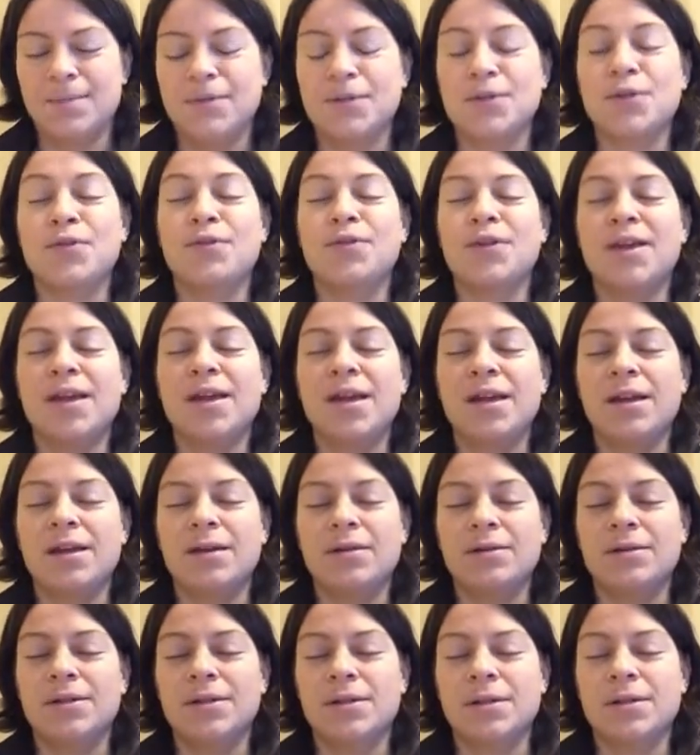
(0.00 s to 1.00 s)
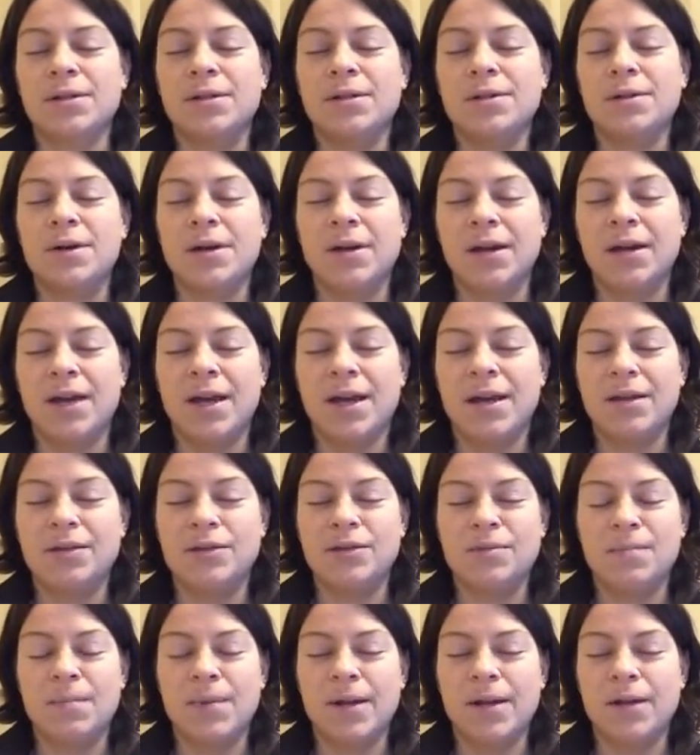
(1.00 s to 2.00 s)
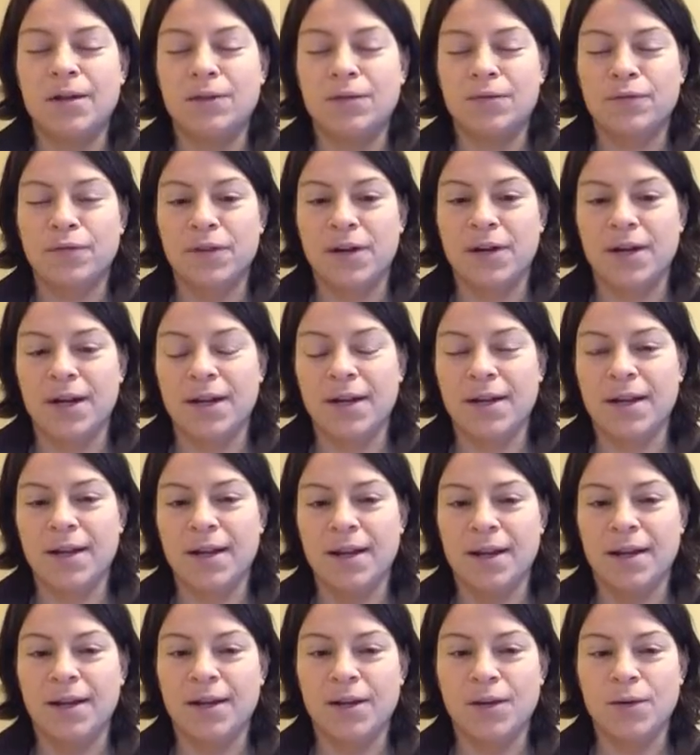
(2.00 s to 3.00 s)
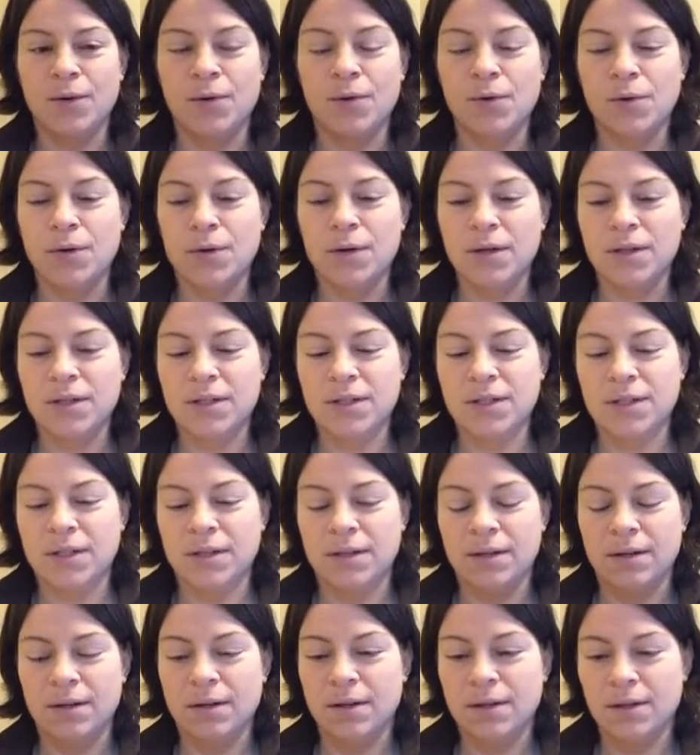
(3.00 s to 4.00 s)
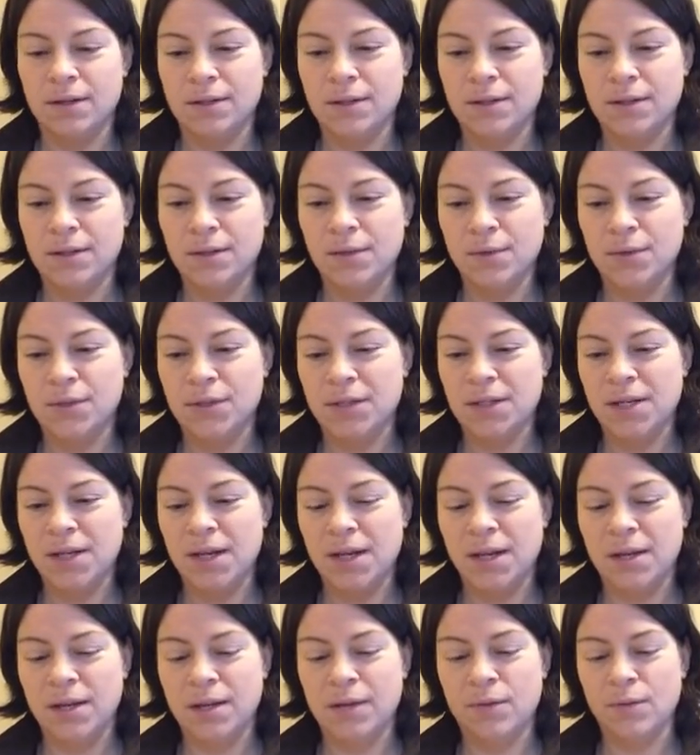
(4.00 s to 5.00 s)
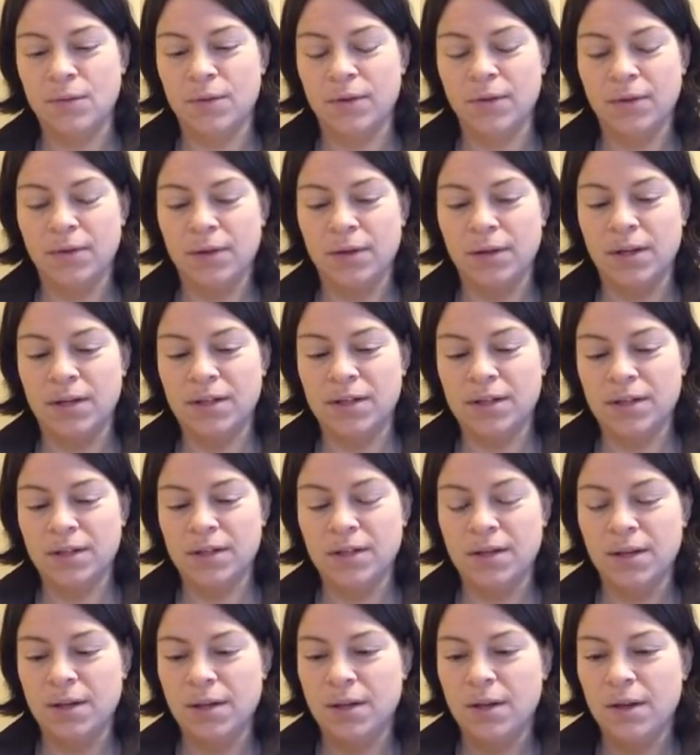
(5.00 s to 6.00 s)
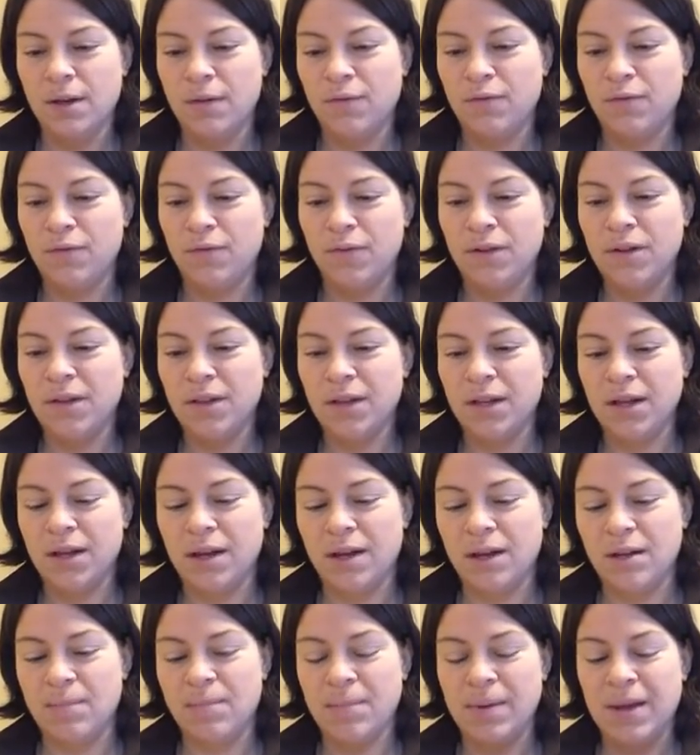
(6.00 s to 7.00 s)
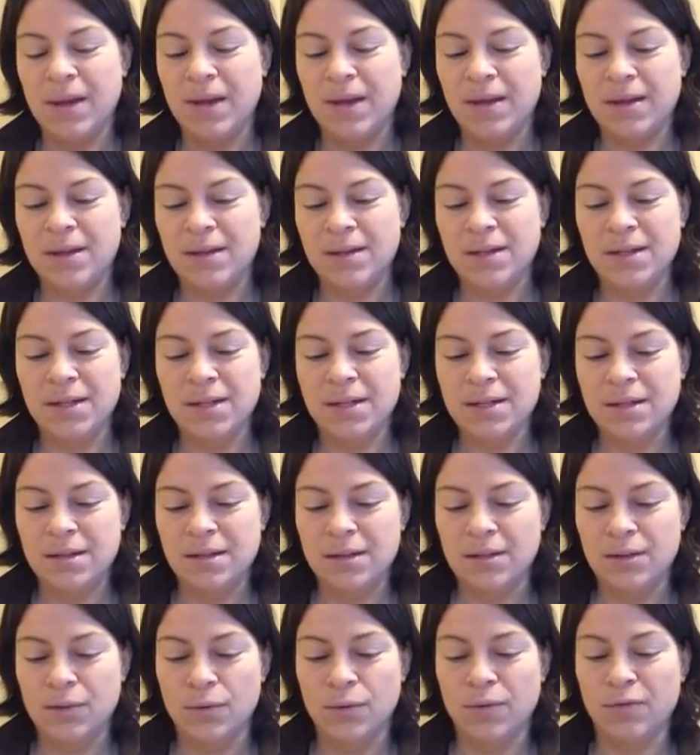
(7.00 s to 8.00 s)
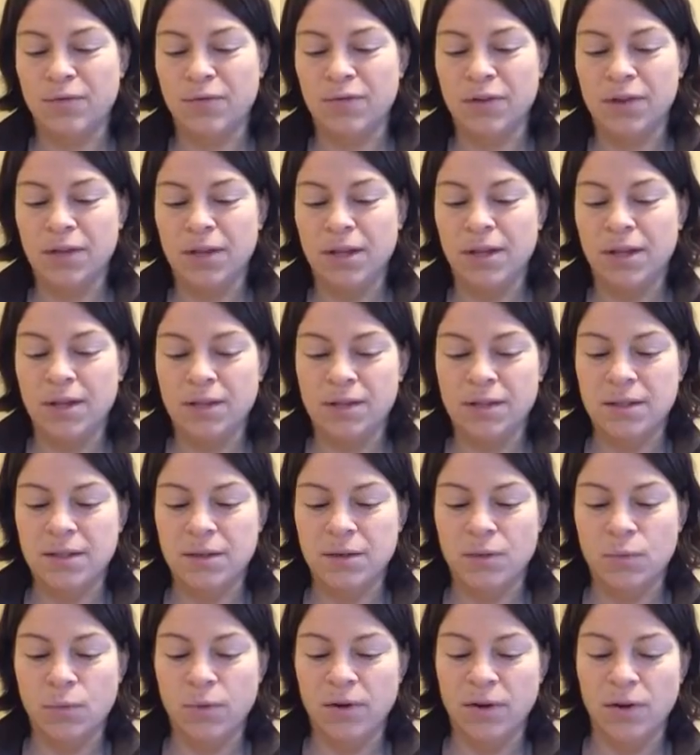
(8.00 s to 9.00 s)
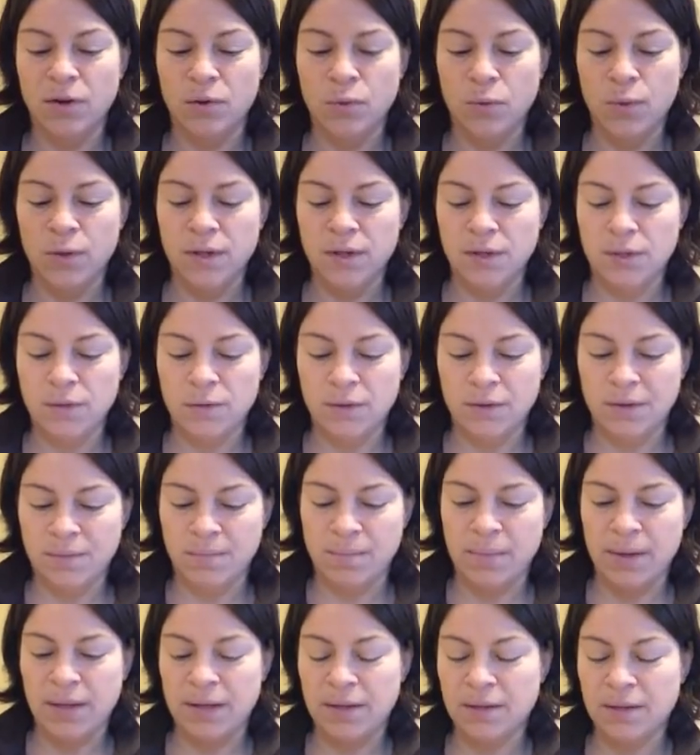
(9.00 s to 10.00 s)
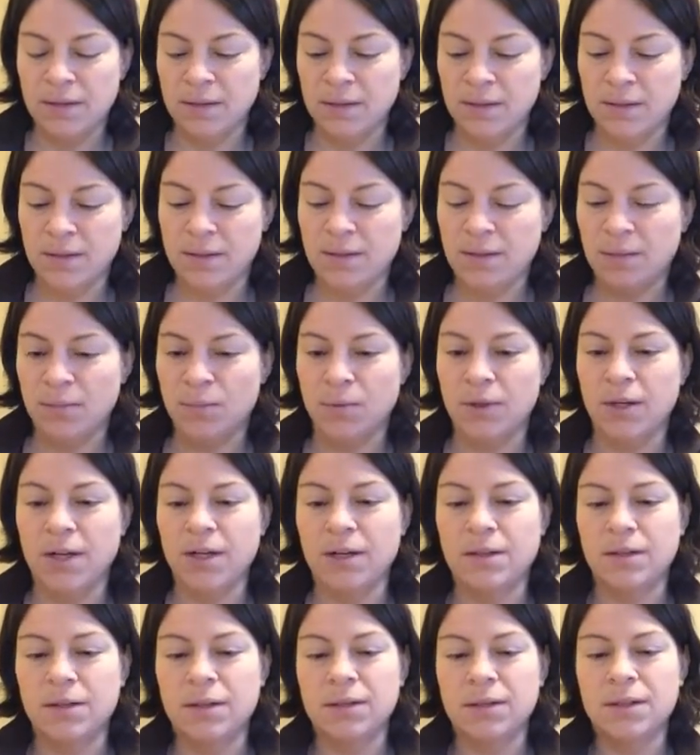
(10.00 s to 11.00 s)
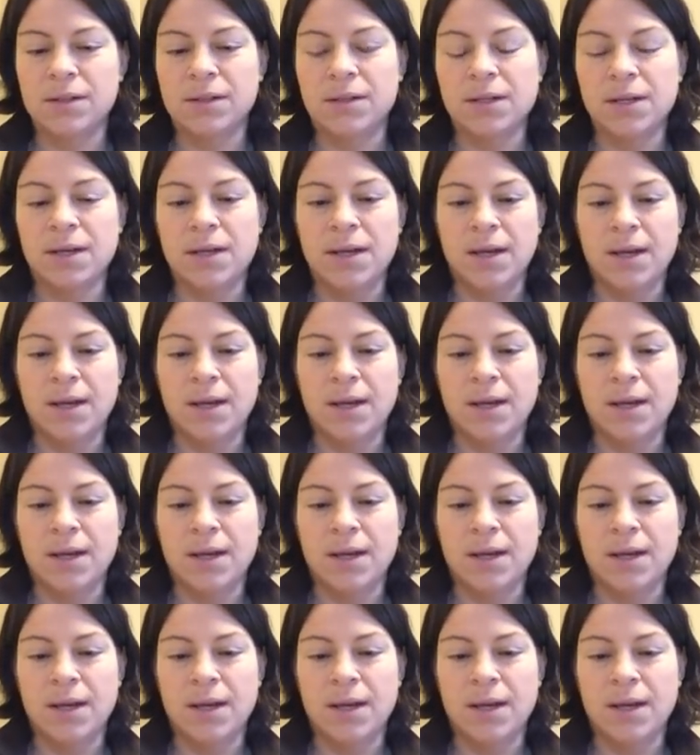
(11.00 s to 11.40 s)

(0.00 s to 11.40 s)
So thank you to Archangel Michael for cutting any cords that are associated with us feeling abandoned or feeling as though we're going to abandon someone else.